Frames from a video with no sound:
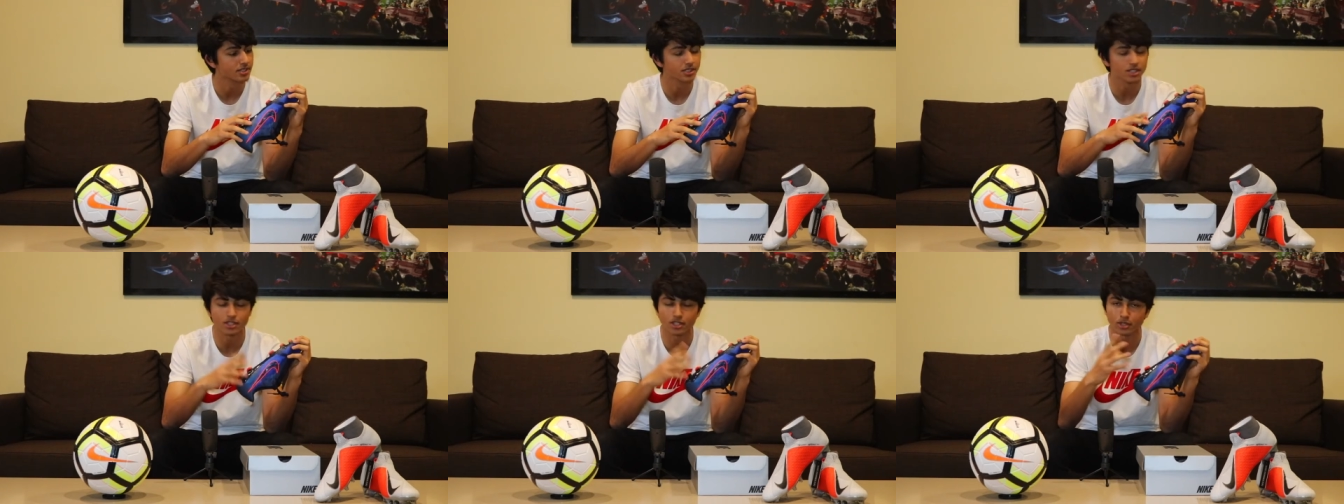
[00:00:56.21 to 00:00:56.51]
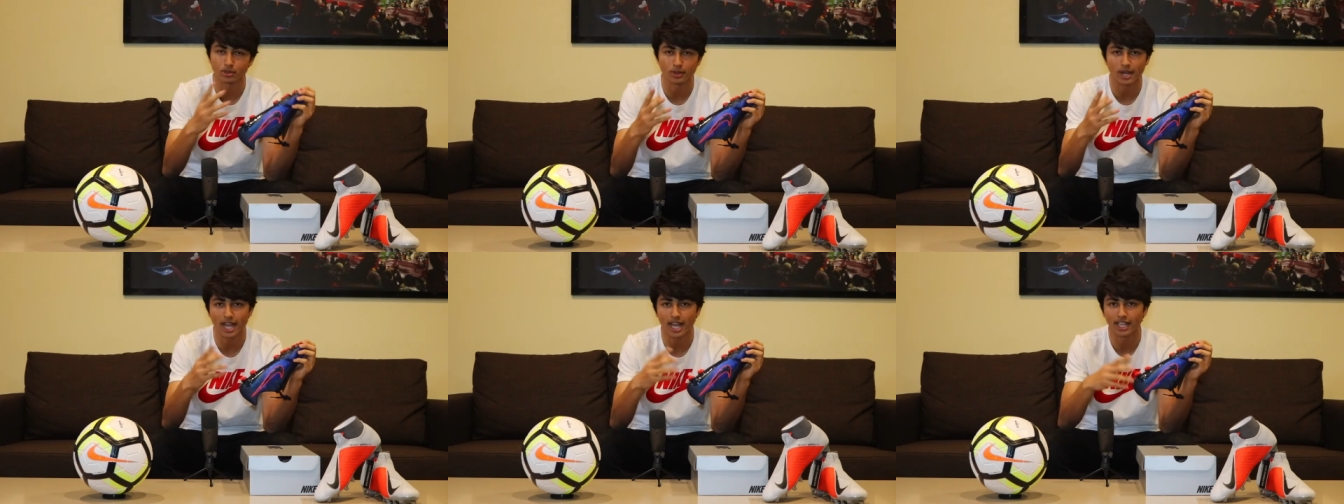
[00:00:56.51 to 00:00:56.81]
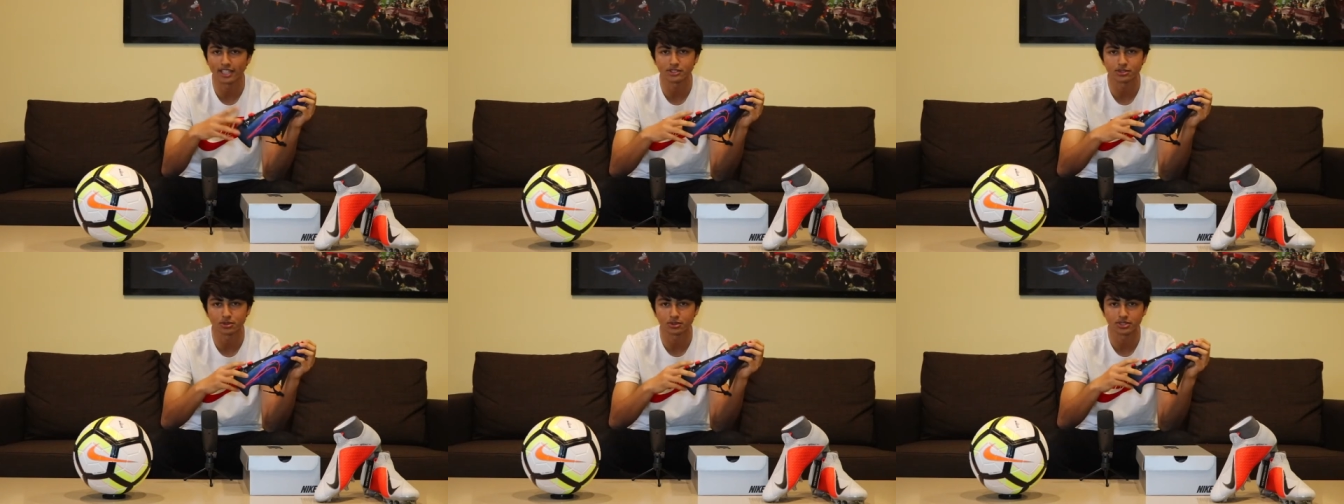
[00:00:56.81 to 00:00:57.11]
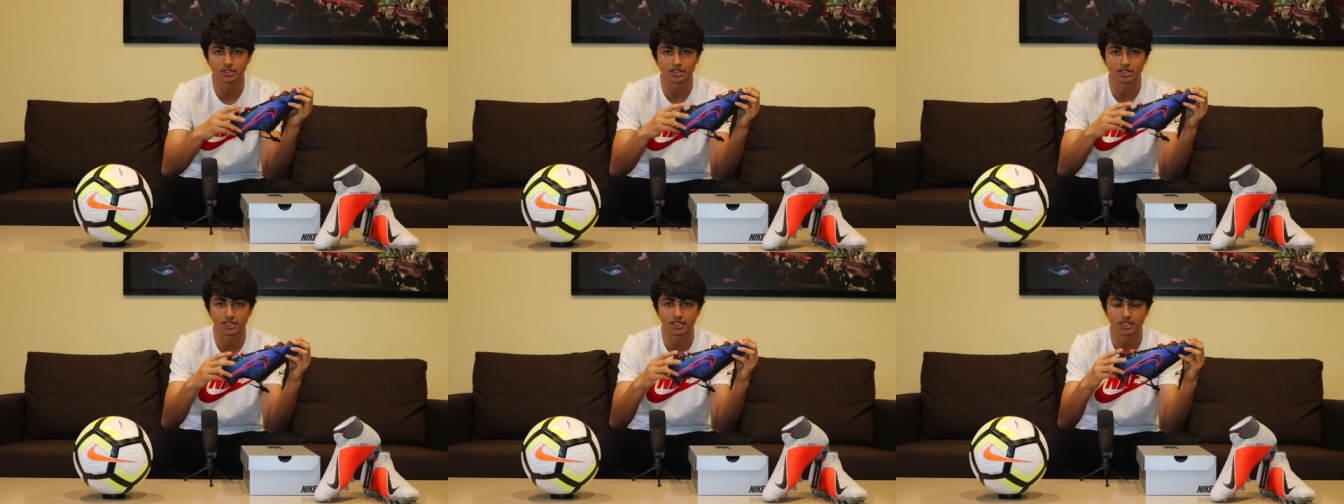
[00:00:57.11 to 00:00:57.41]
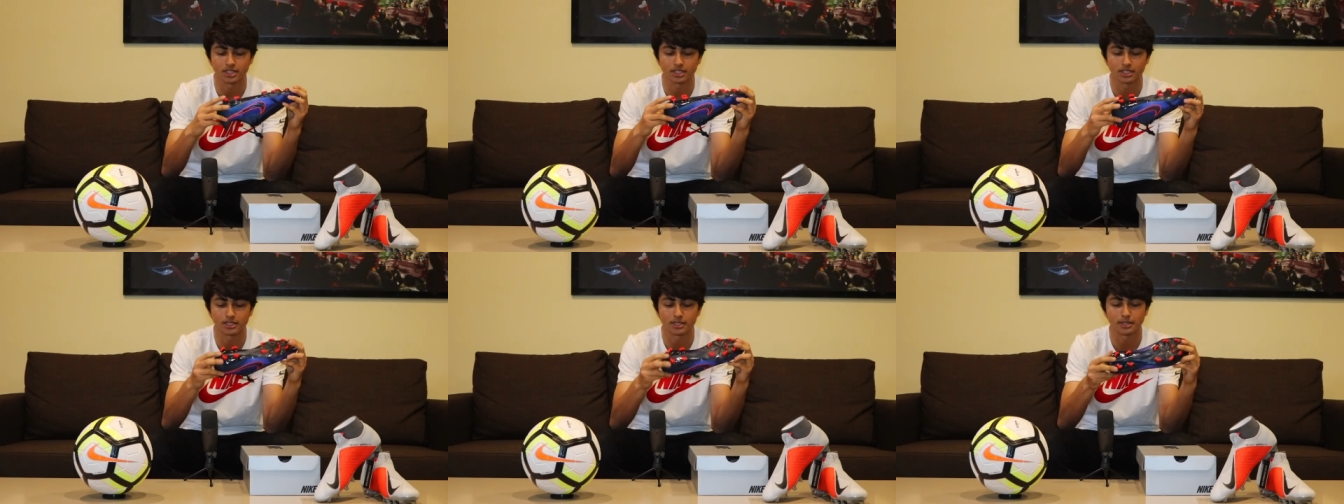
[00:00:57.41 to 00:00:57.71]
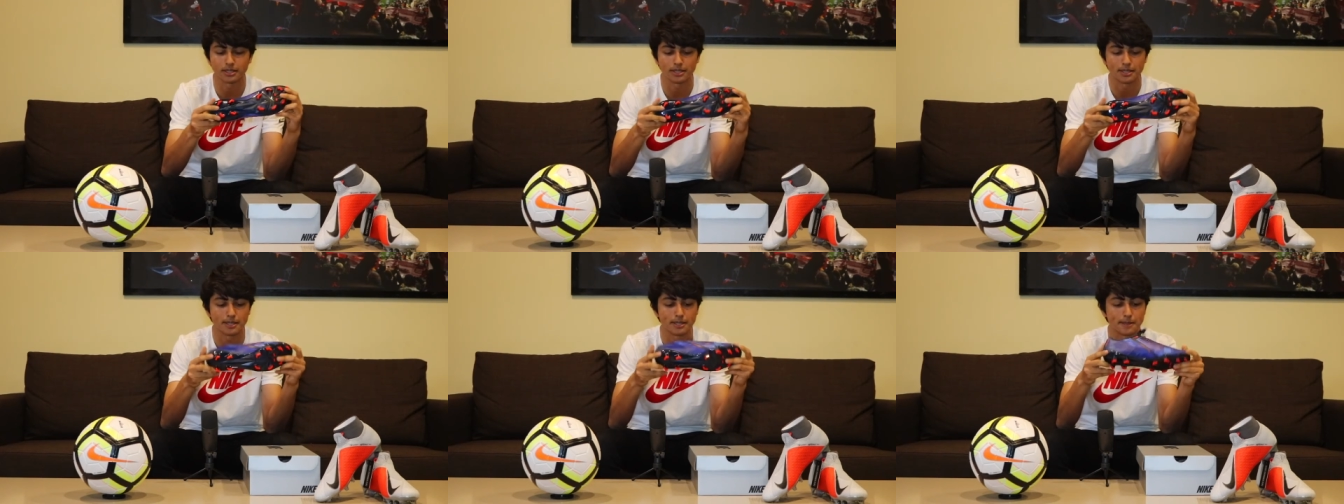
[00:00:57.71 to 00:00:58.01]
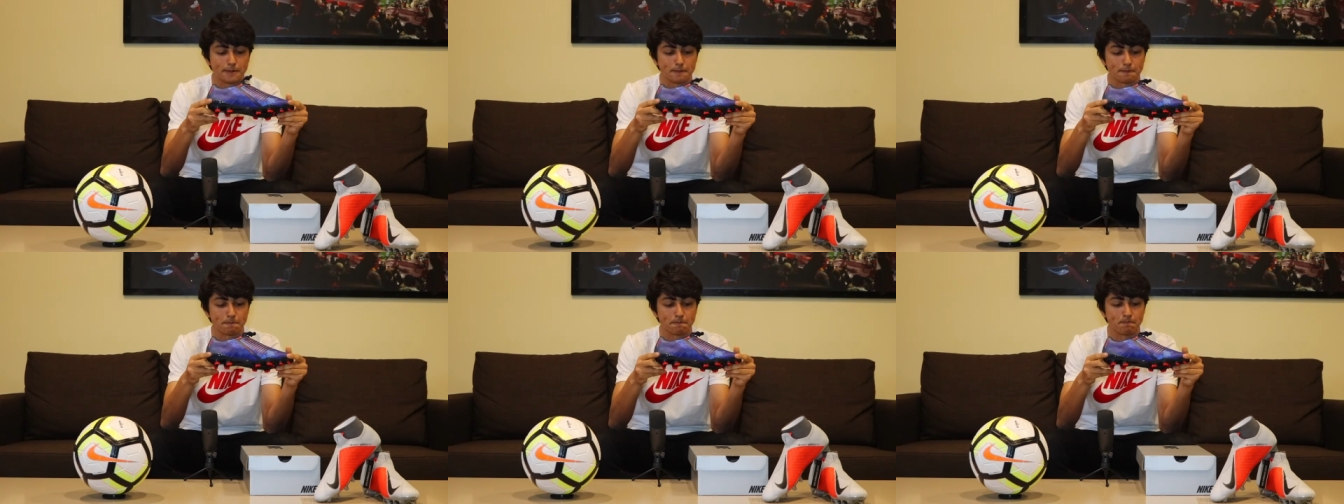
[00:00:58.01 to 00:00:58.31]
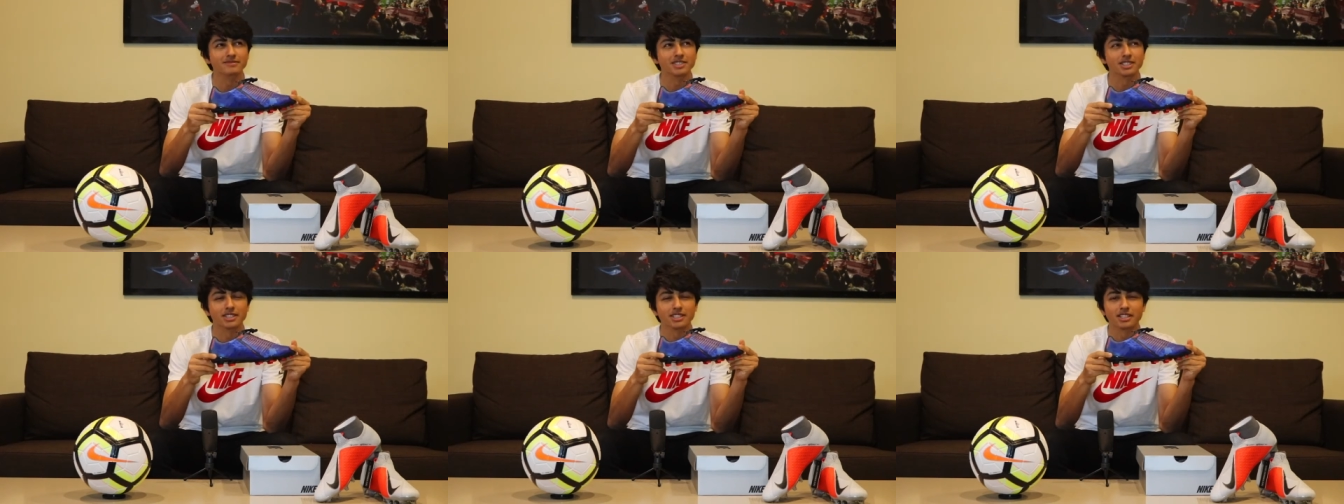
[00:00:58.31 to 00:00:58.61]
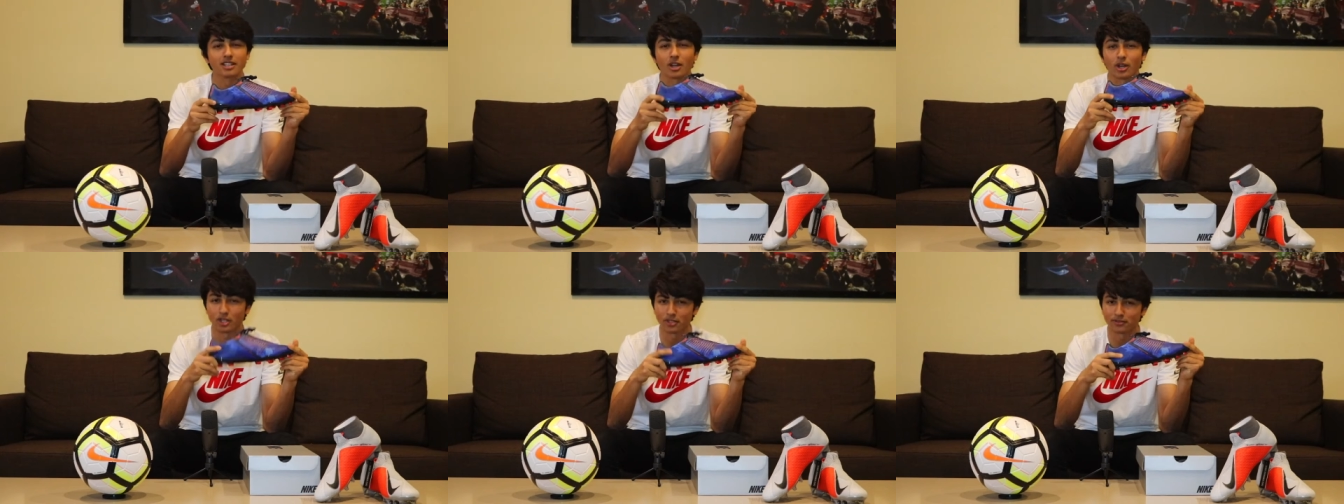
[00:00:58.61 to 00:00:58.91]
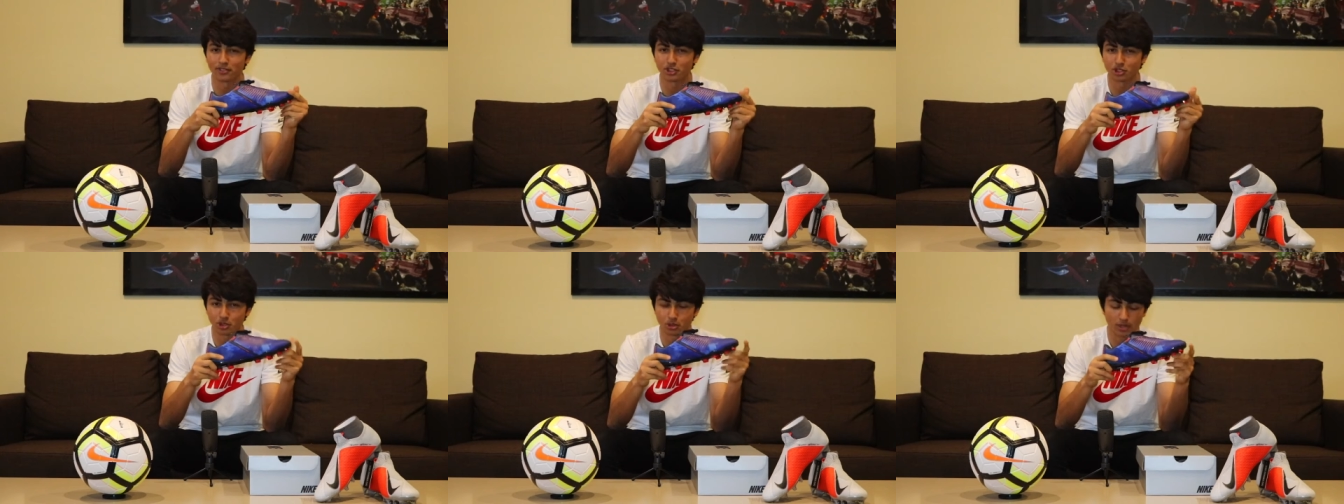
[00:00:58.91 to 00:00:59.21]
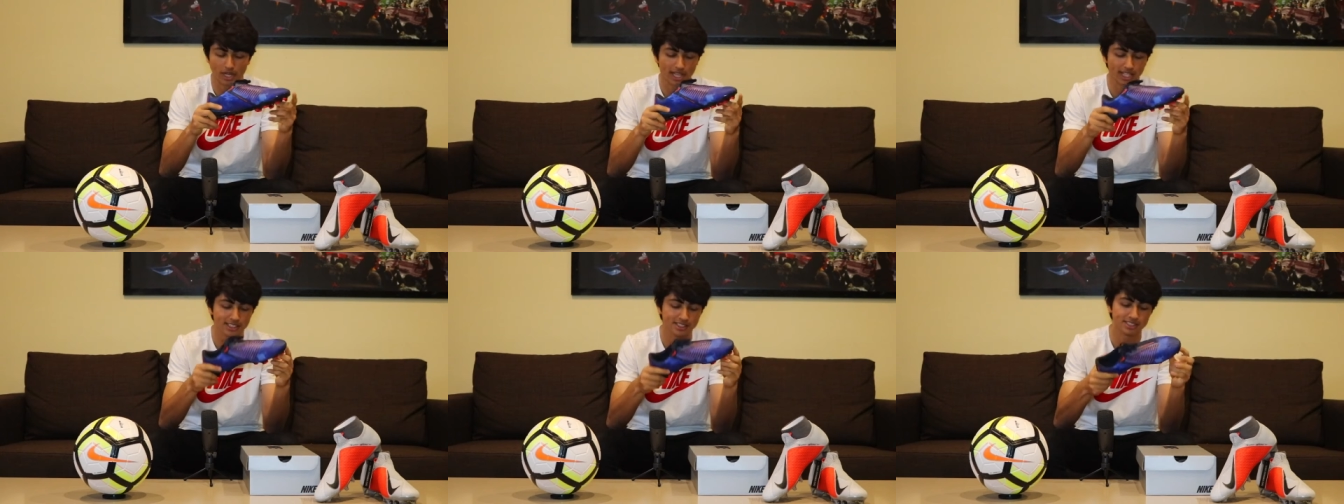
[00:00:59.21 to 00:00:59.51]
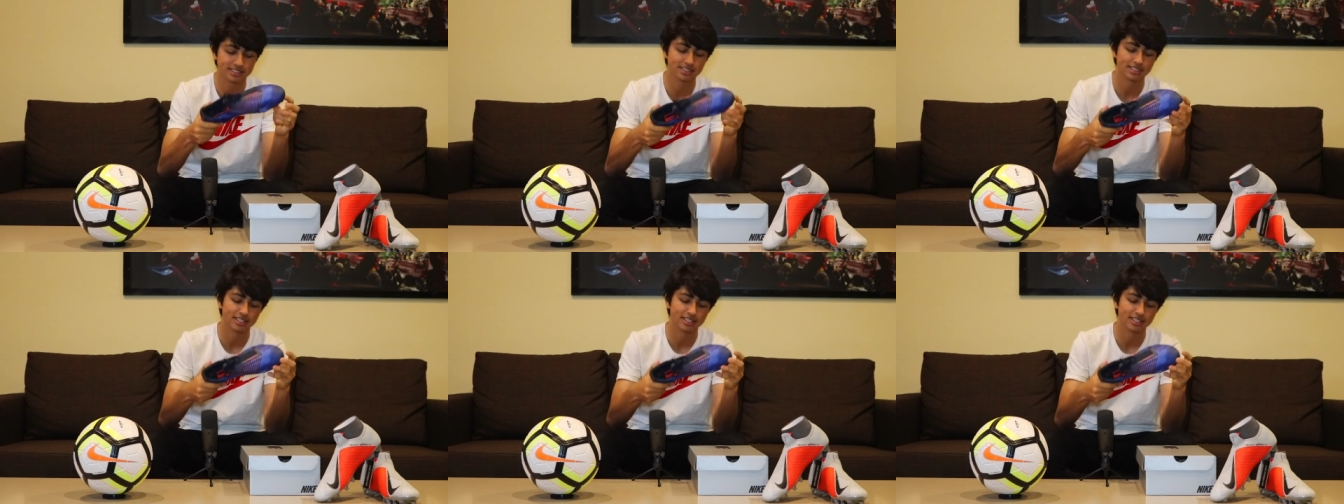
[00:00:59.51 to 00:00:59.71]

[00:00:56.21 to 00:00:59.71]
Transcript: to the grass or to the um, to the artificial grass